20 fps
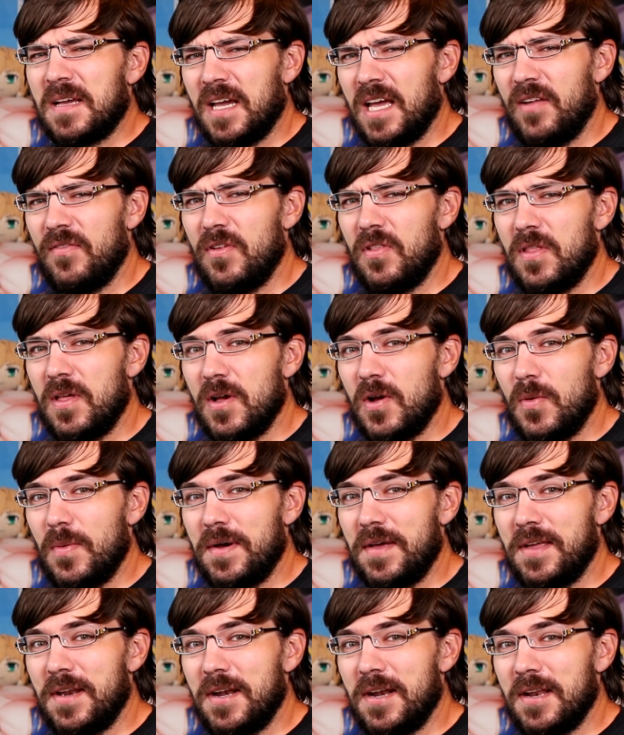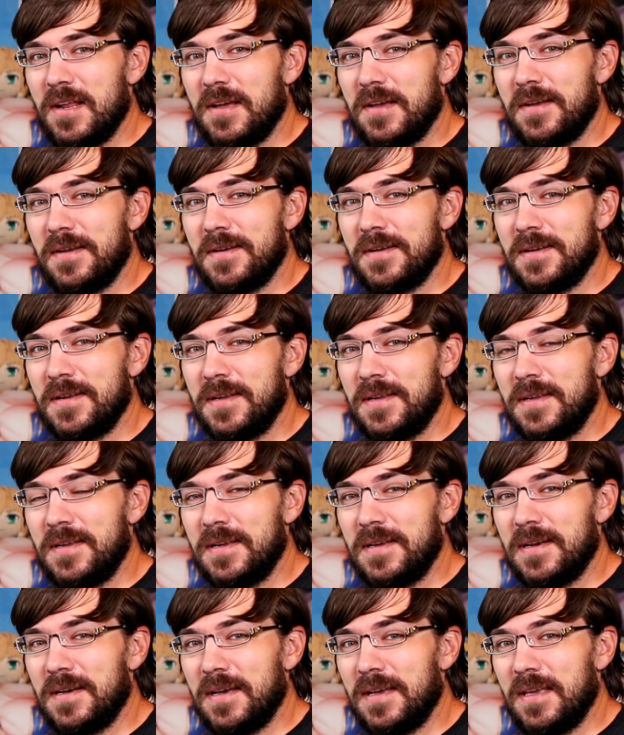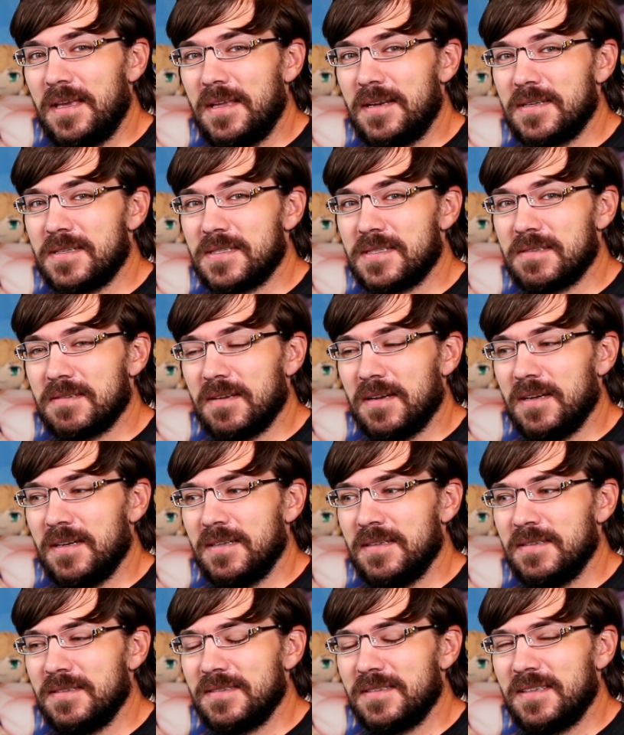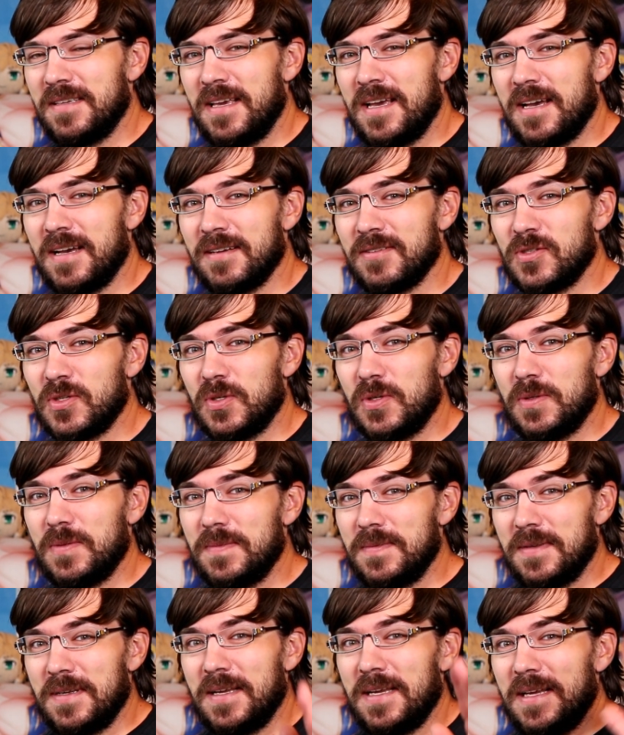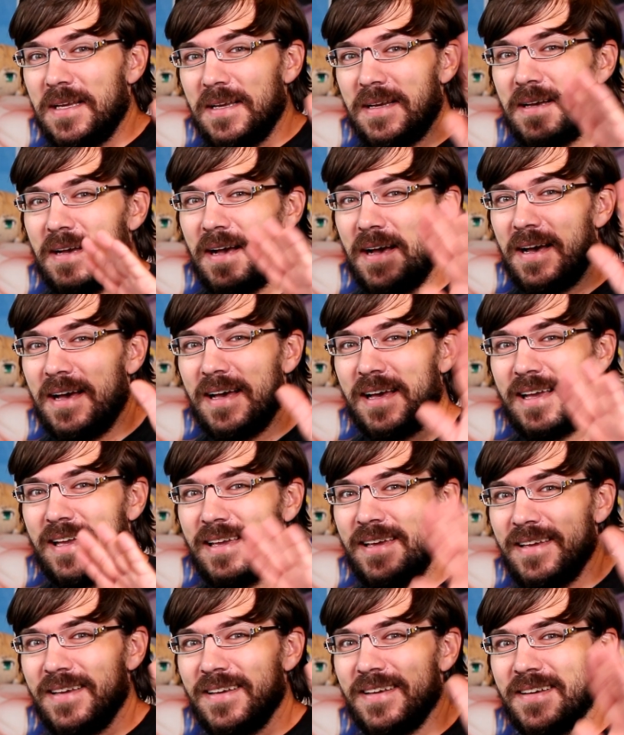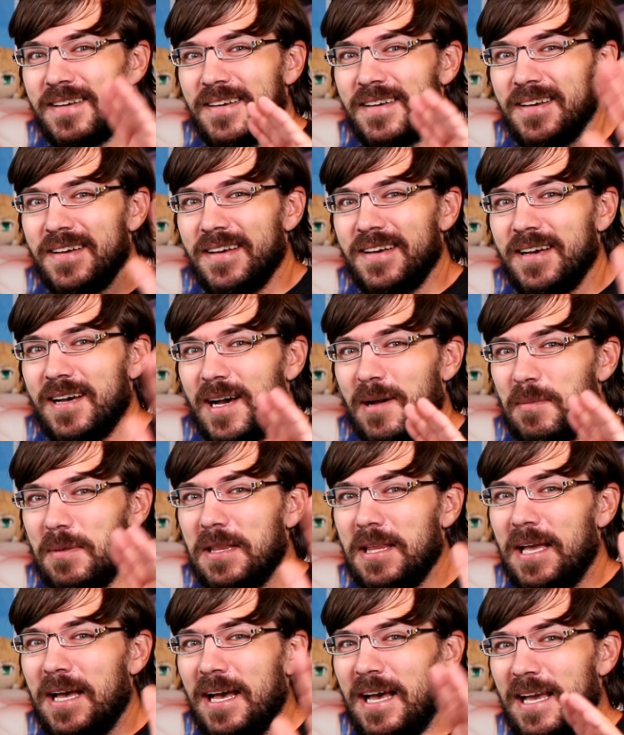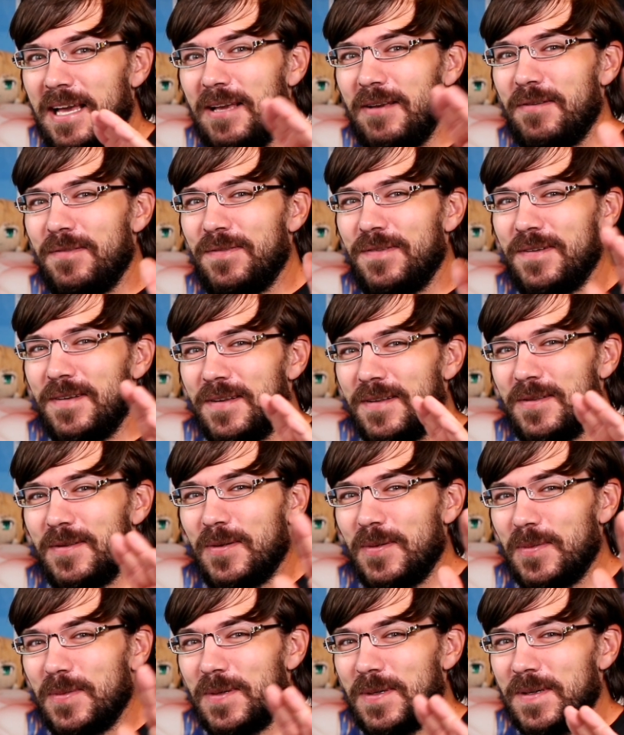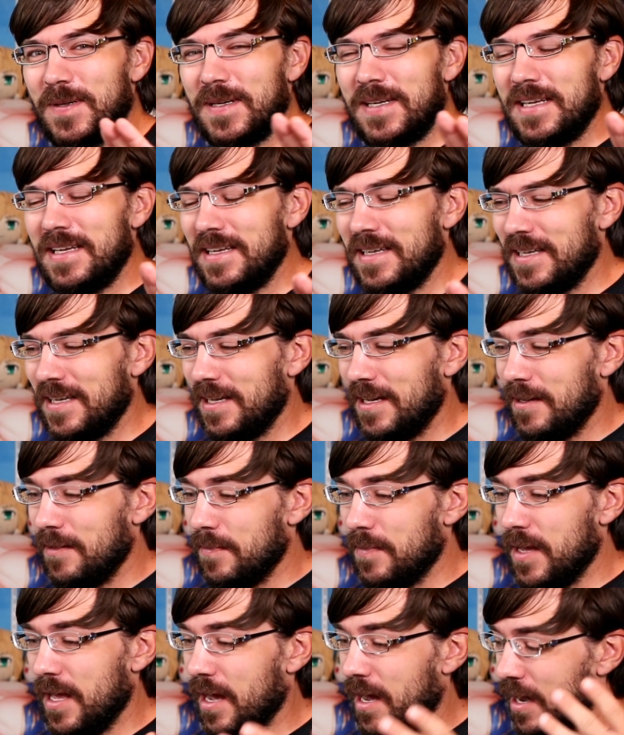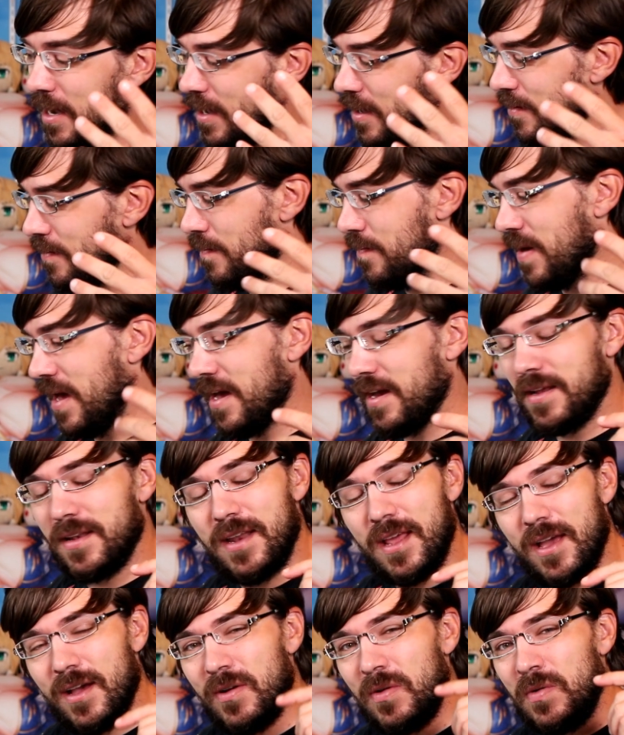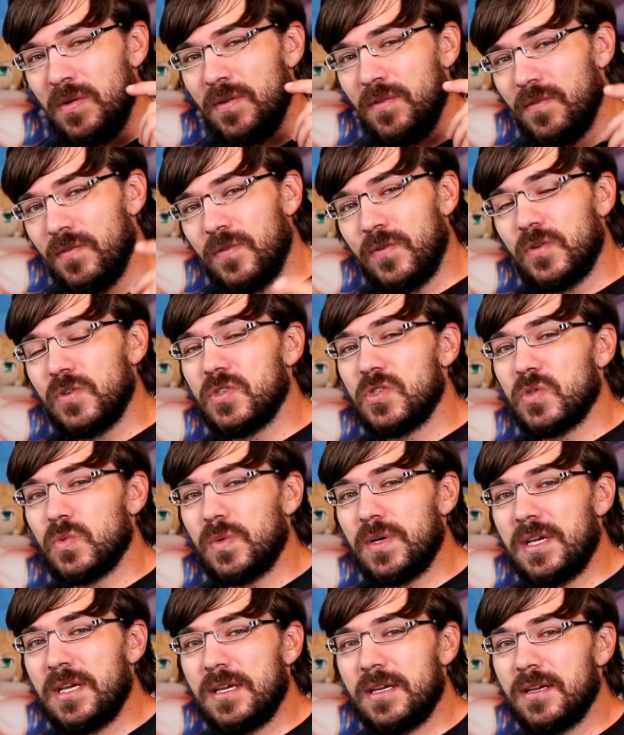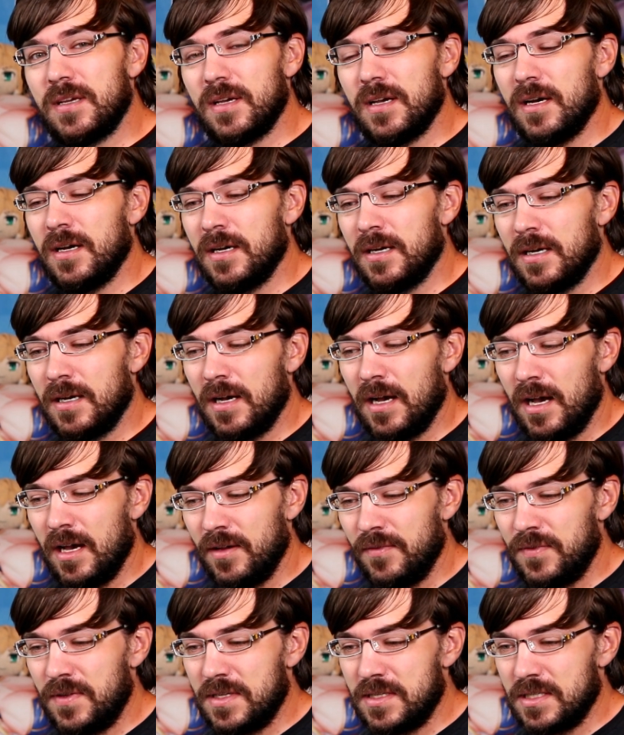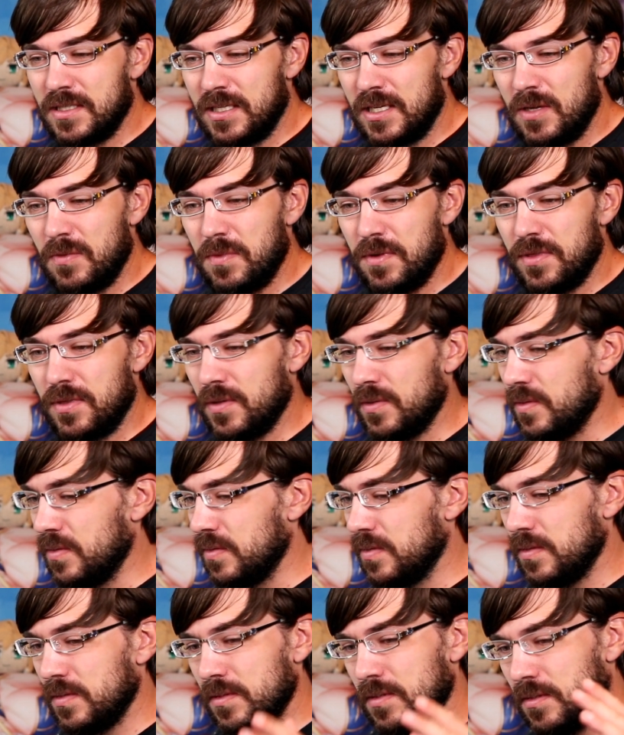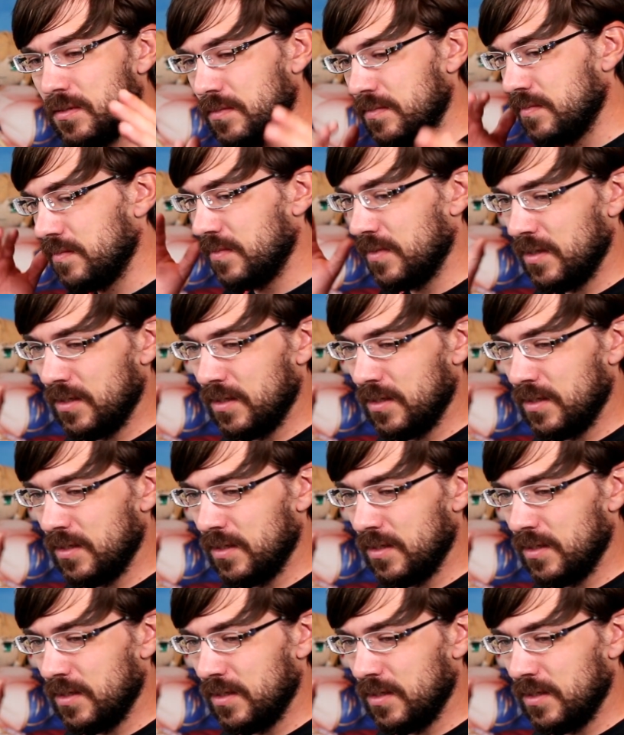of a long-awaited hiatus, huh? Yeah, so hi, I'm alive, don't worry. But yeah, I am back now, full swing. Obviously with the whole,